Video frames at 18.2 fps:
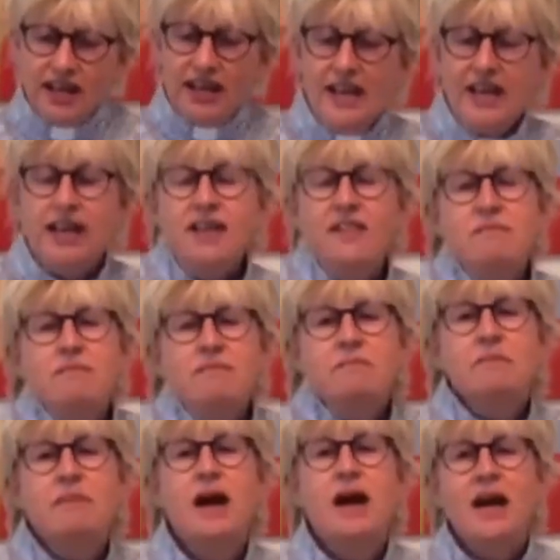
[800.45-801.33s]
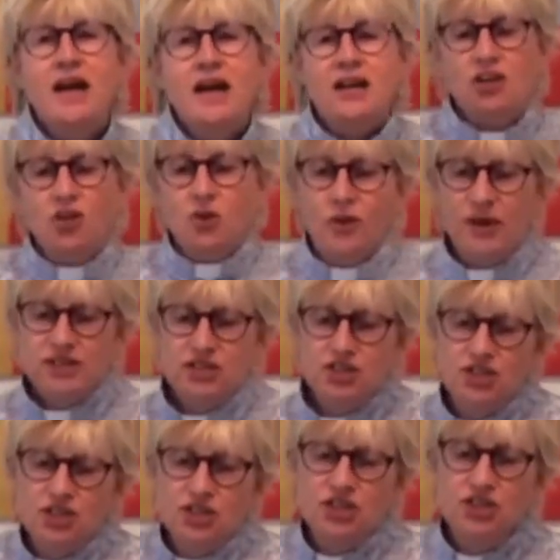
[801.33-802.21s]
In my
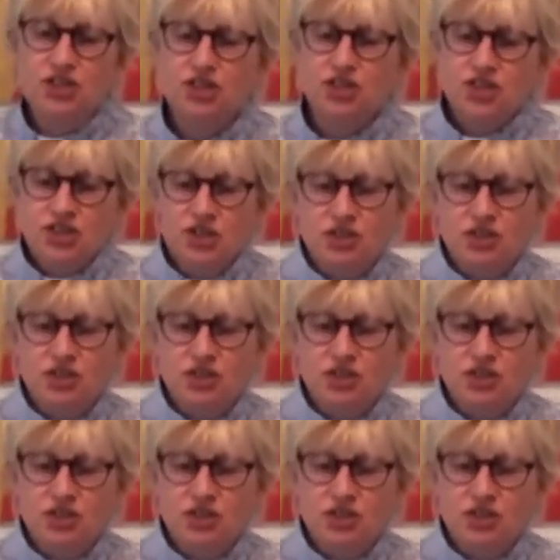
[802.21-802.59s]
questions,